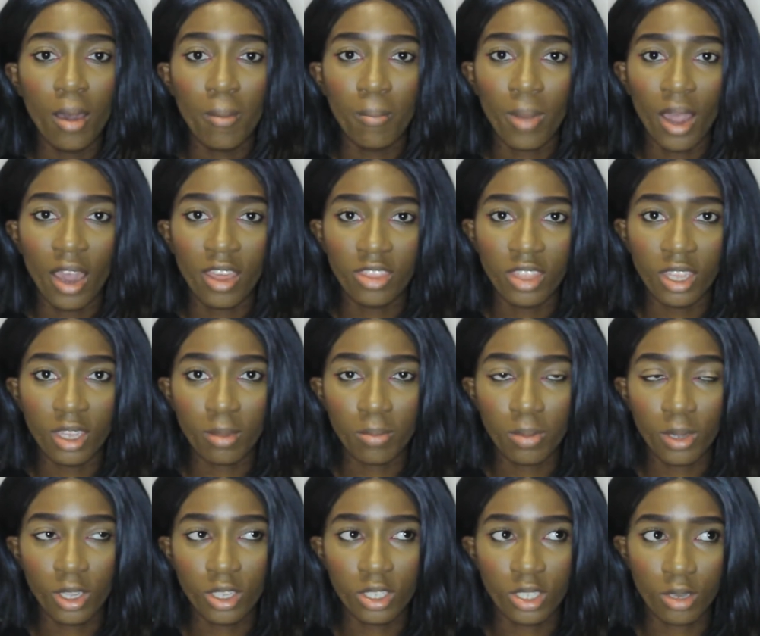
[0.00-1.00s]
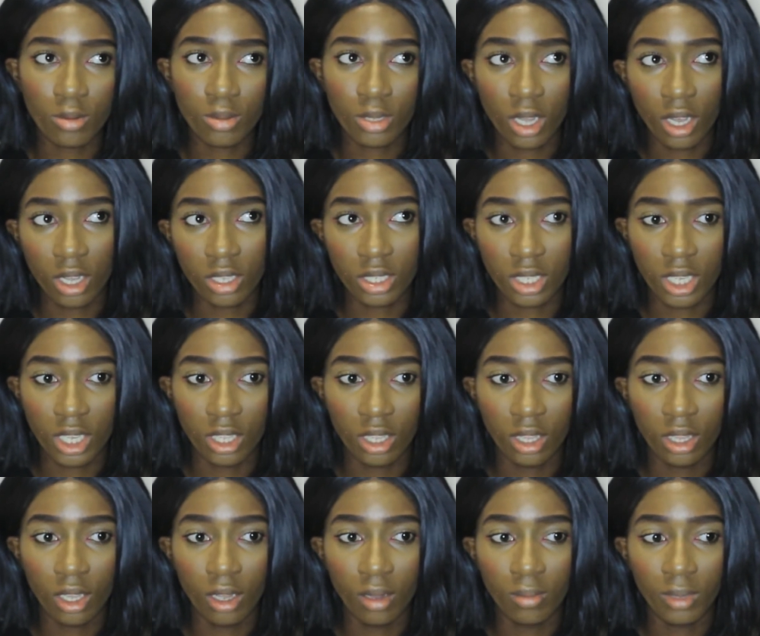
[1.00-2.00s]
But I think because I was asking
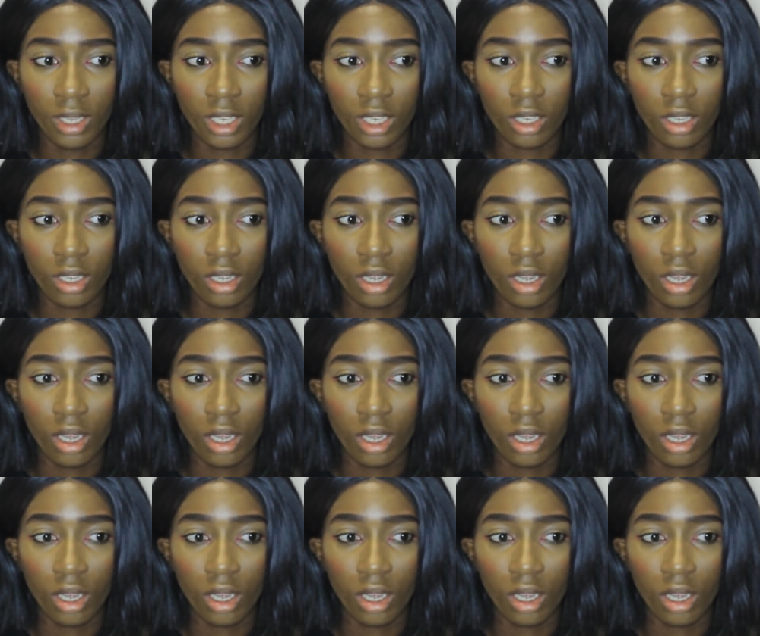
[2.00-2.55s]
them like,